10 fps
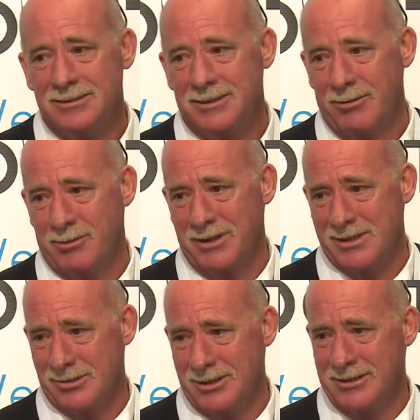I want a big
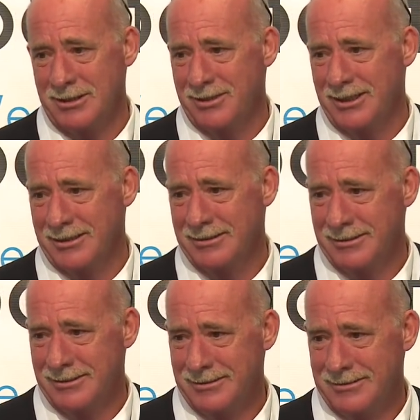screen TV.
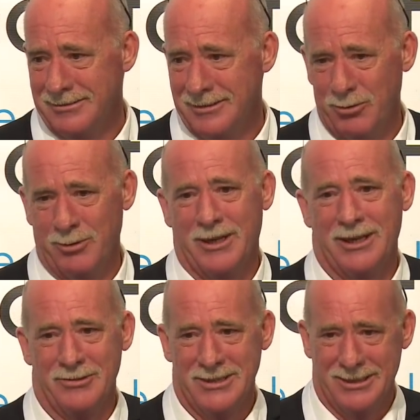I want my
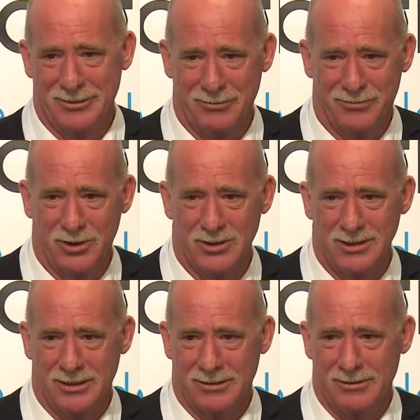100 channels of
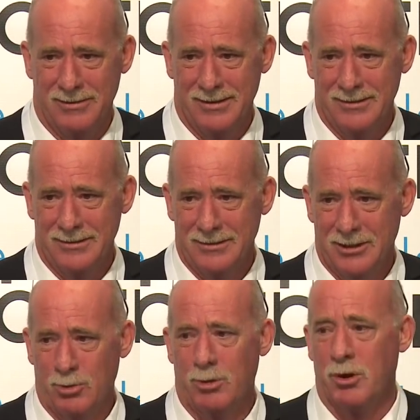Foxtel.
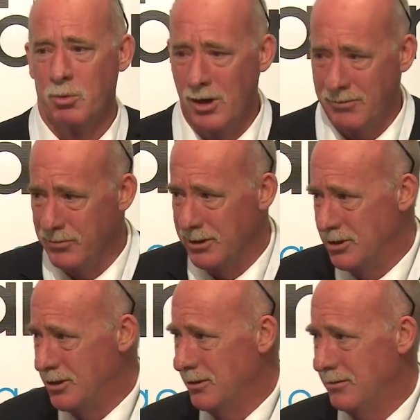I want my wine fridge.